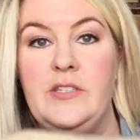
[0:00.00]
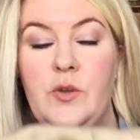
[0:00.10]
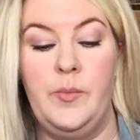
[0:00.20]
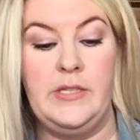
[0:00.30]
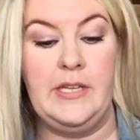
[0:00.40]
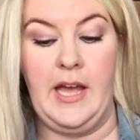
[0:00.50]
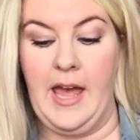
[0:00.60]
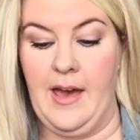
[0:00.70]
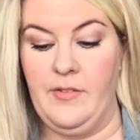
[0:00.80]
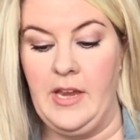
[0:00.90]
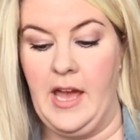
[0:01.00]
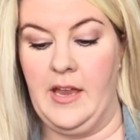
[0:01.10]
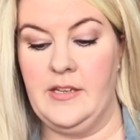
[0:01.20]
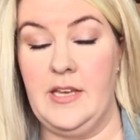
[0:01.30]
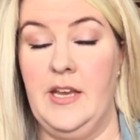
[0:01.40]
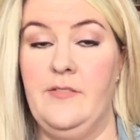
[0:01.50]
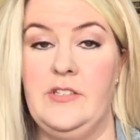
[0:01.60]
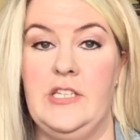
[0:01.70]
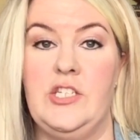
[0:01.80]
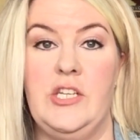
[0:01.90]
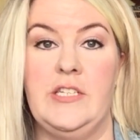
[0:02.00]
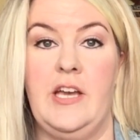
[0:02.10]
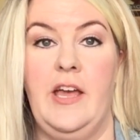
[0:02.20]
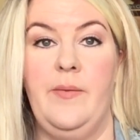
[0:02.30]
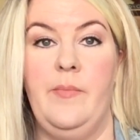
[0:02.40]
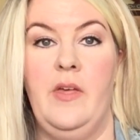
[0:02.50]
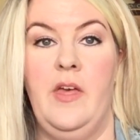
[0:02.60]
so busy I haven't had a ton of stitching time.